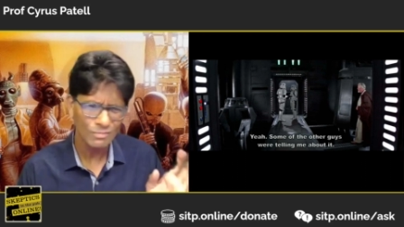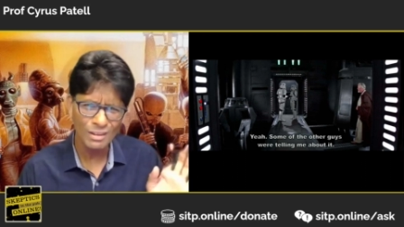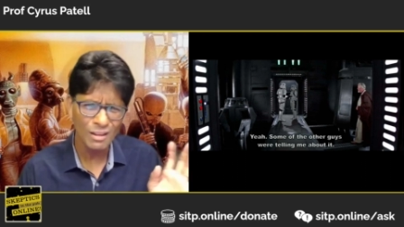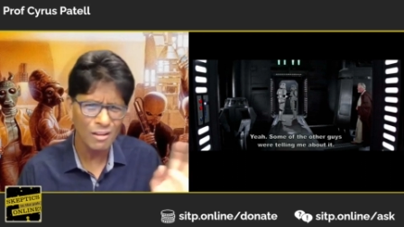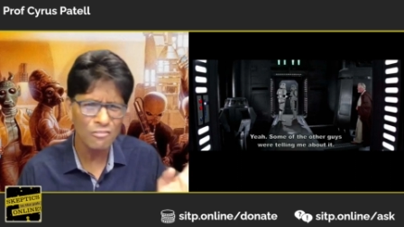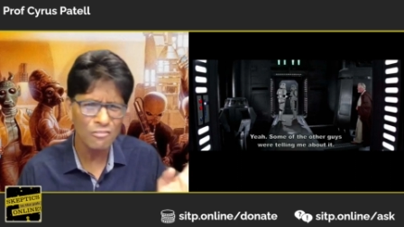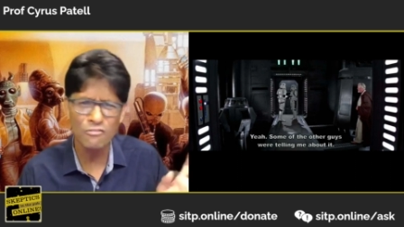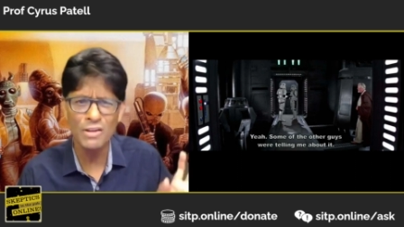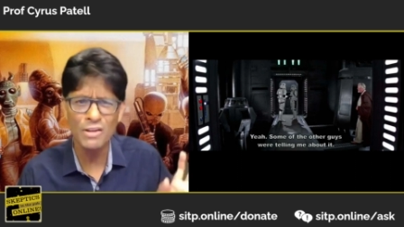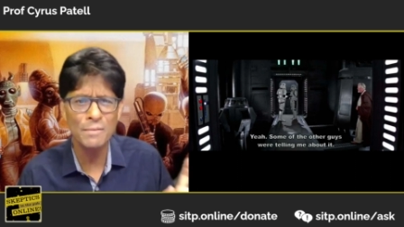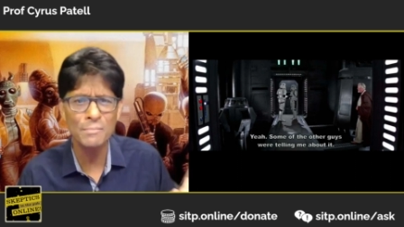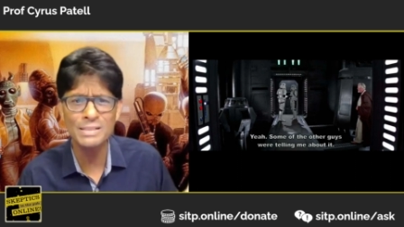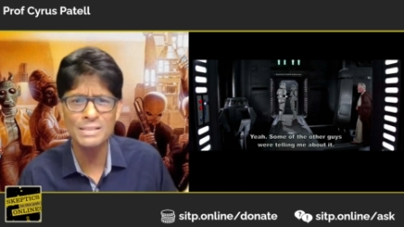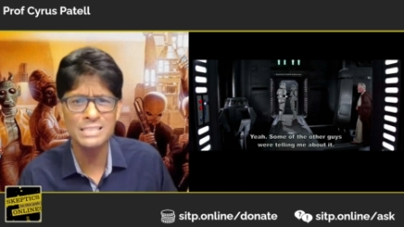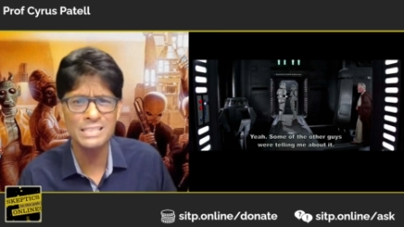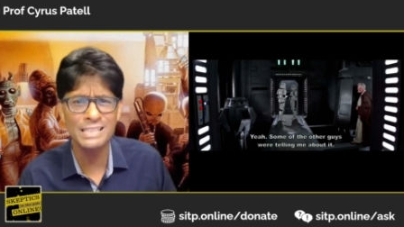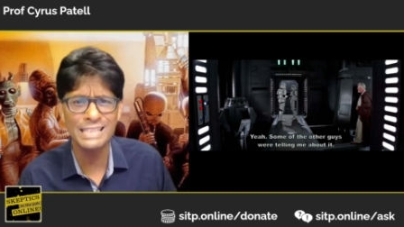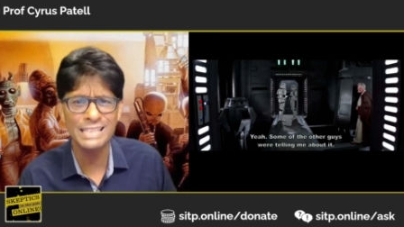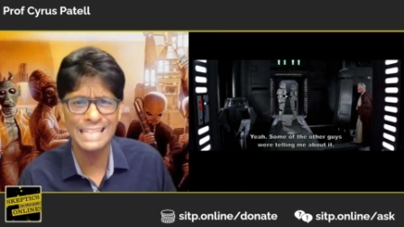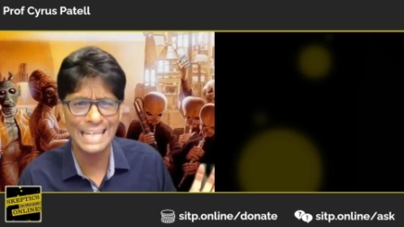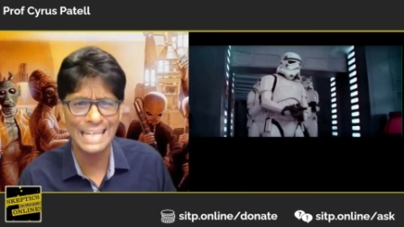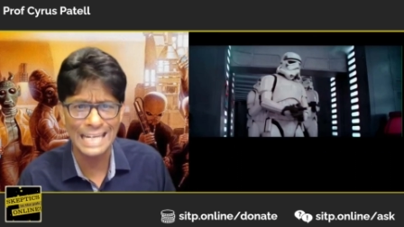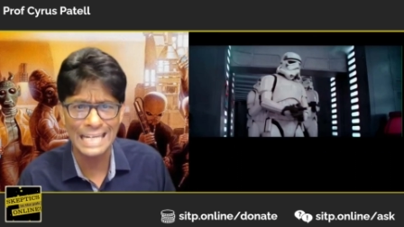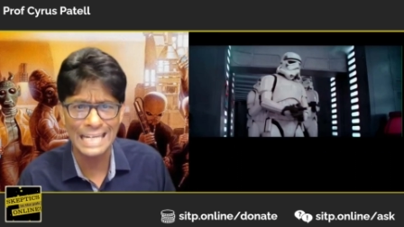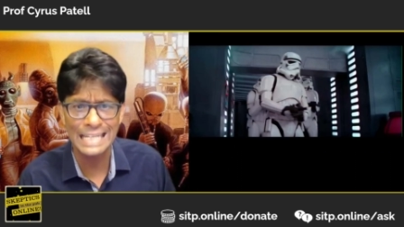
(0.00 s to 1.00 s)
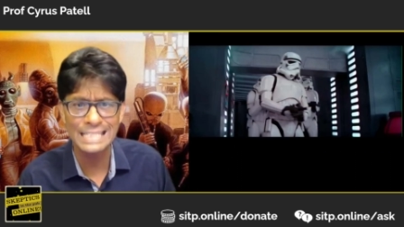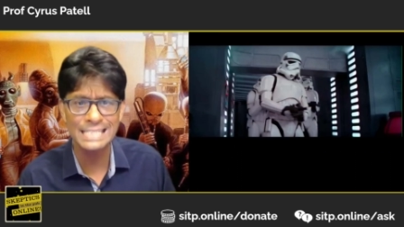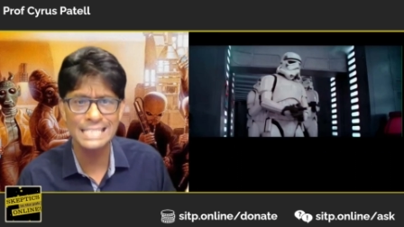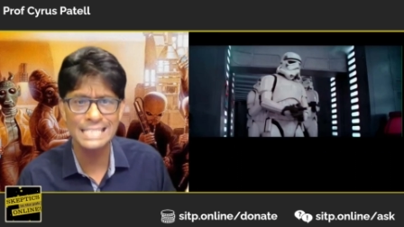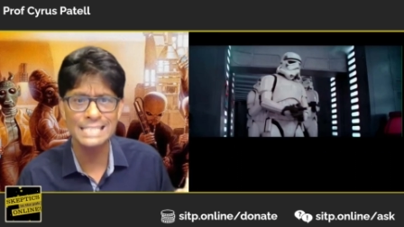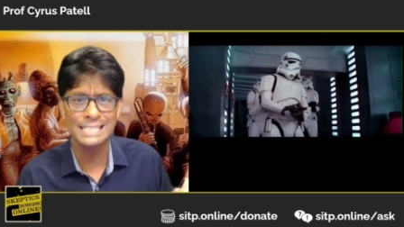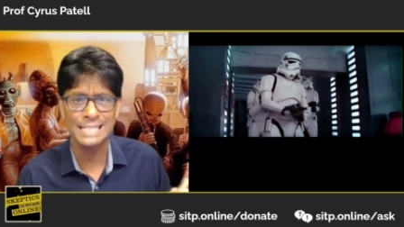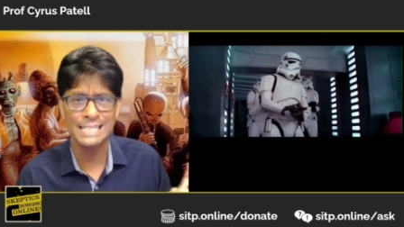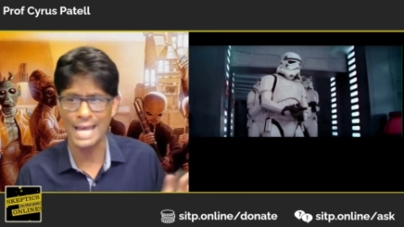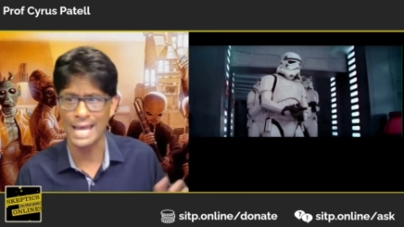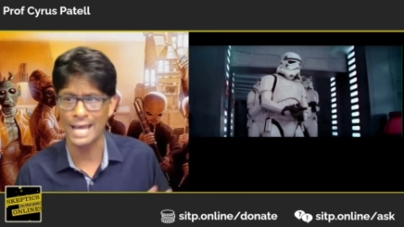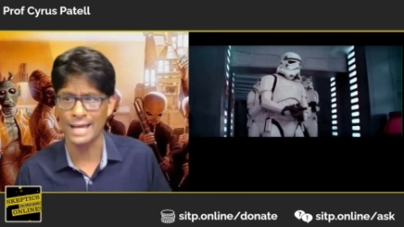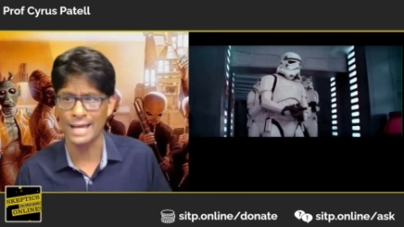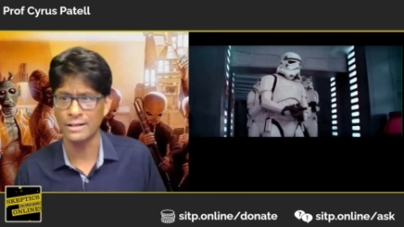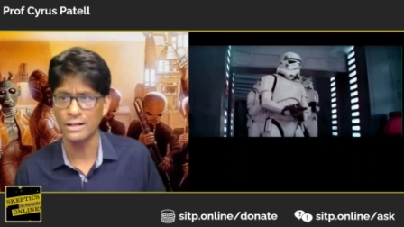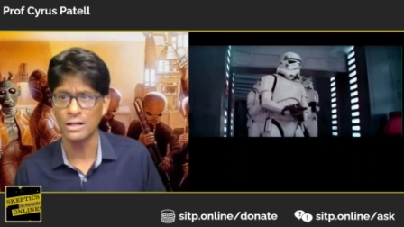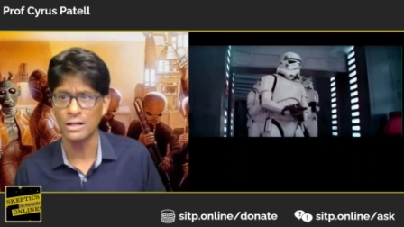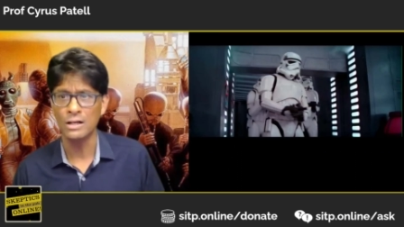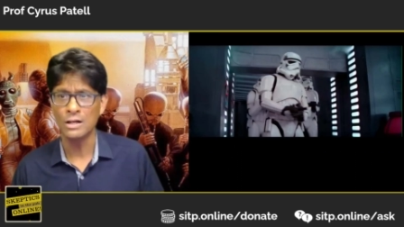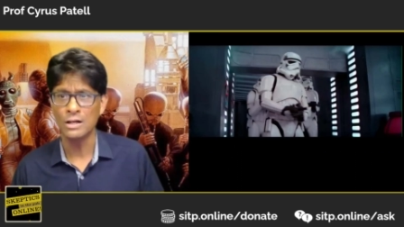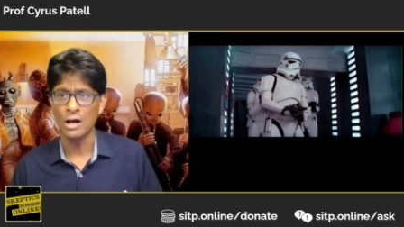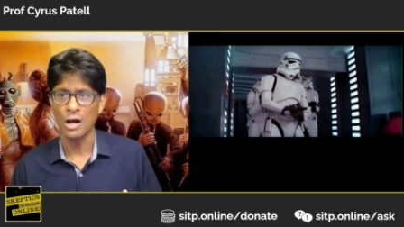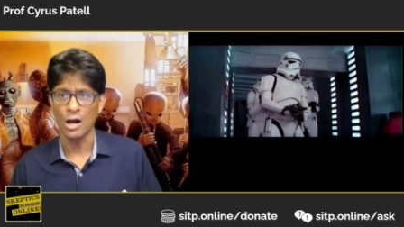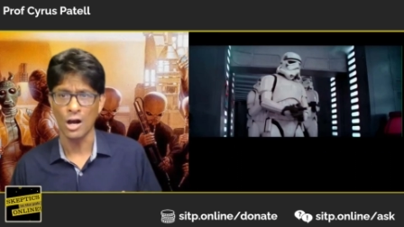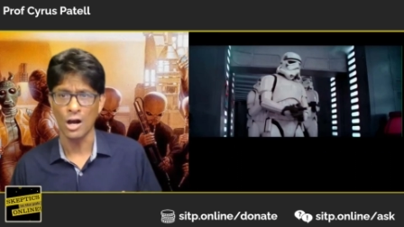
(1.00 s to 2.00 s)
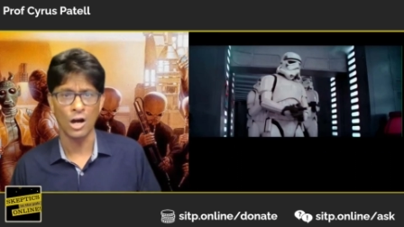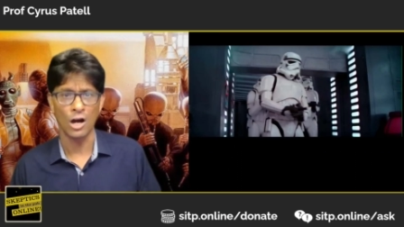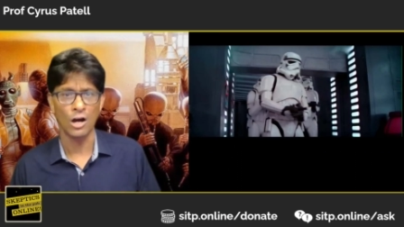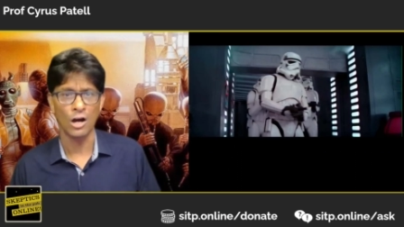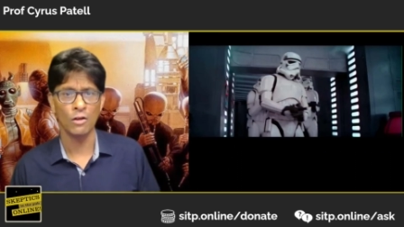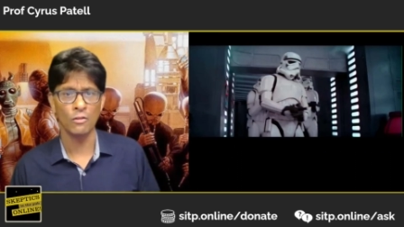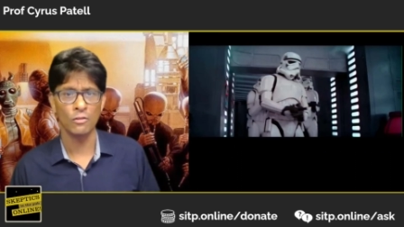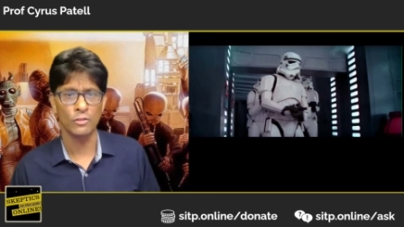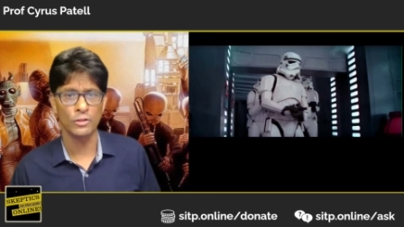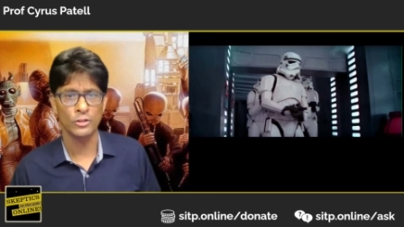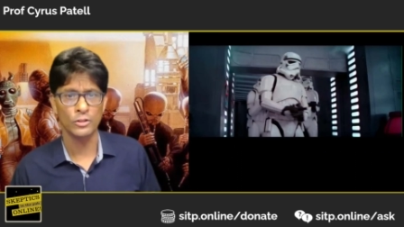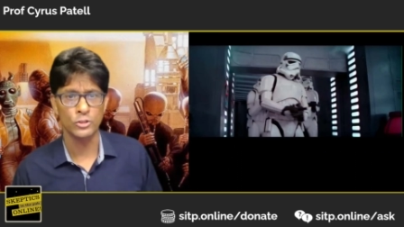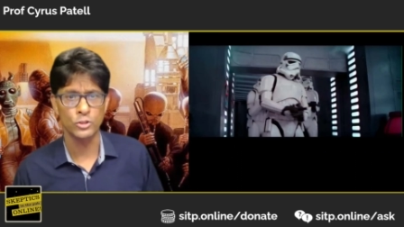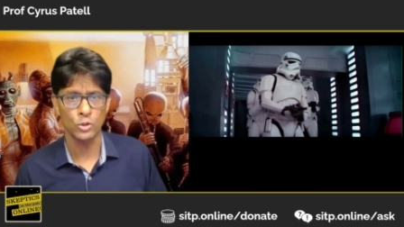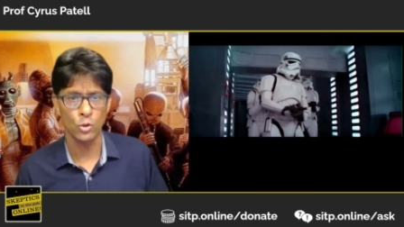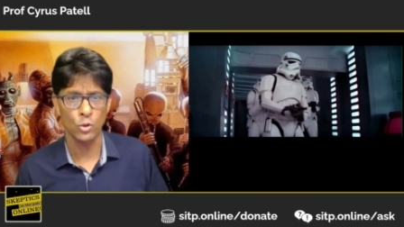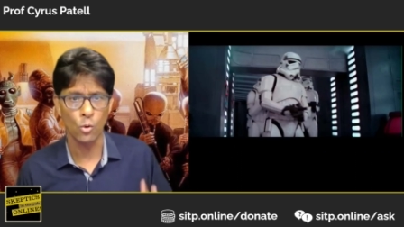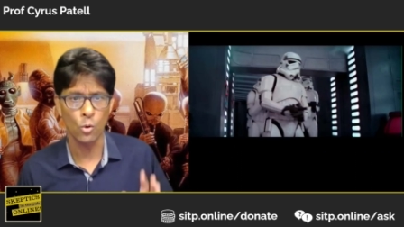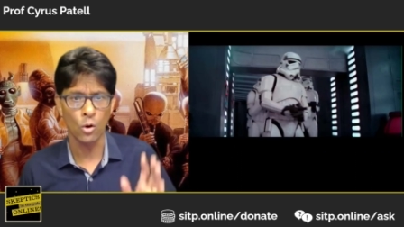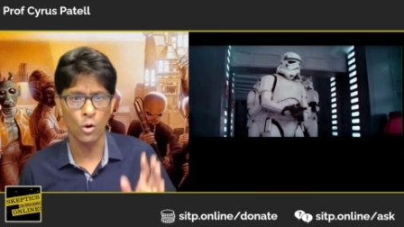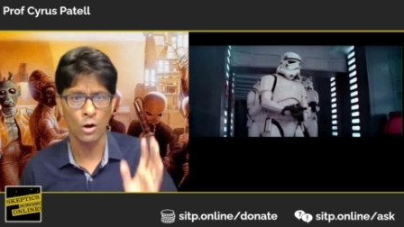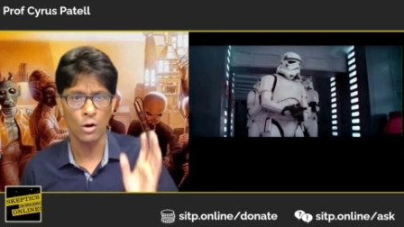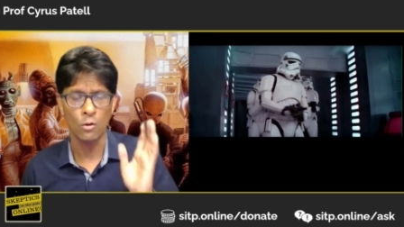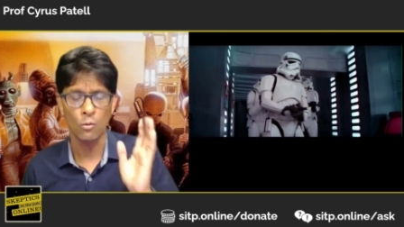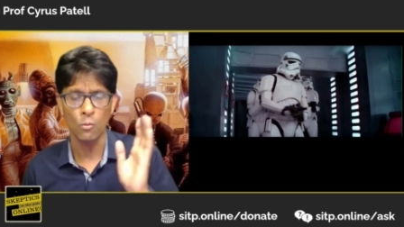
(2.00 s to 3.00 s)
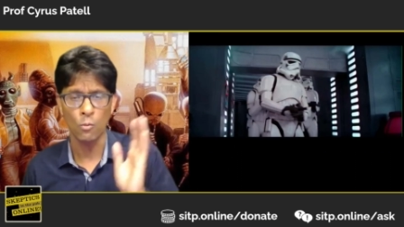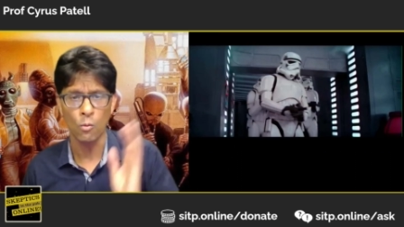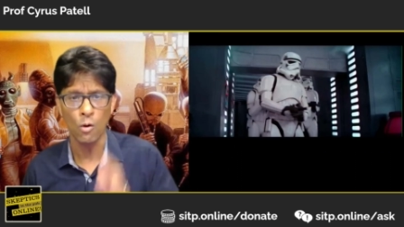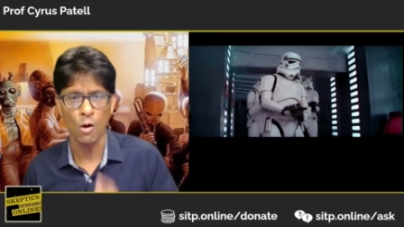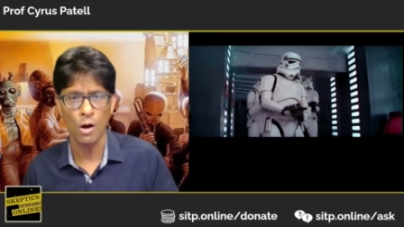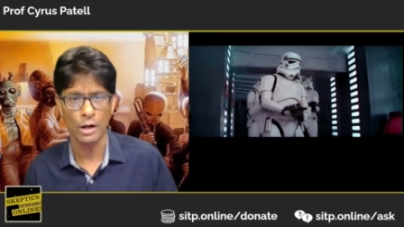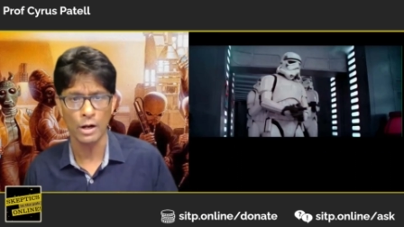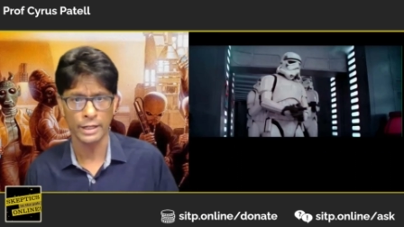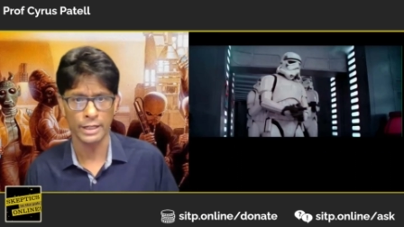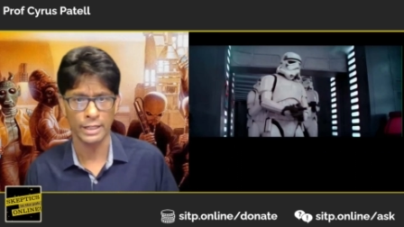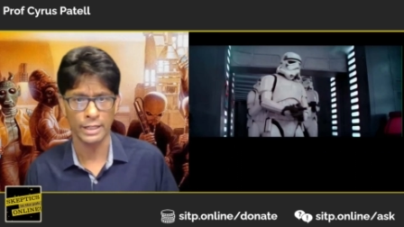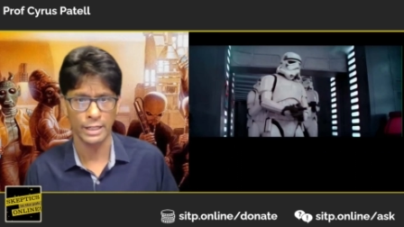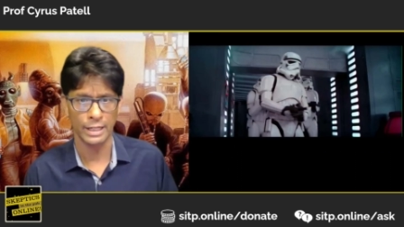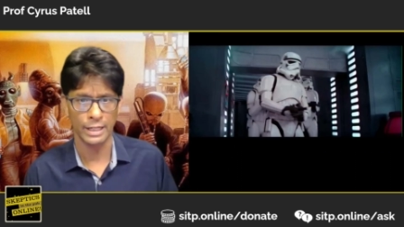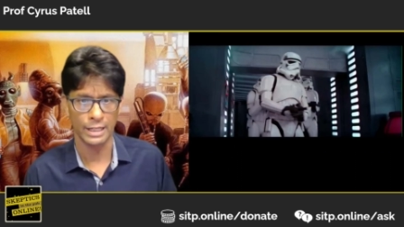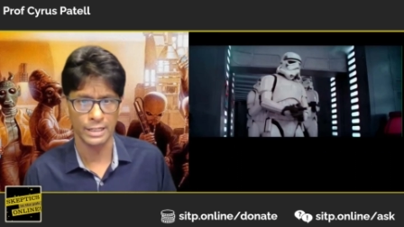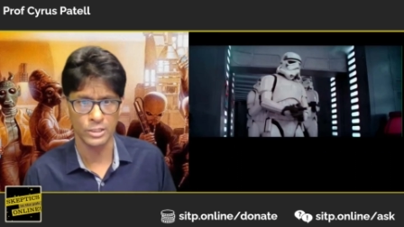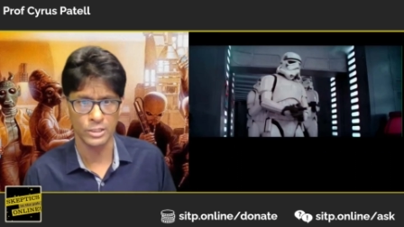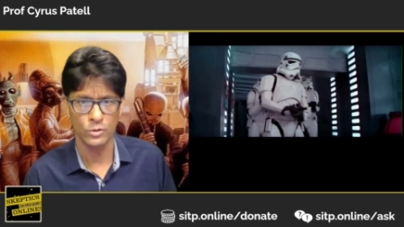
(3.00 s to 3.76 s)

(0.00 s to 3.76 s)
famously hits his head on the door walking in.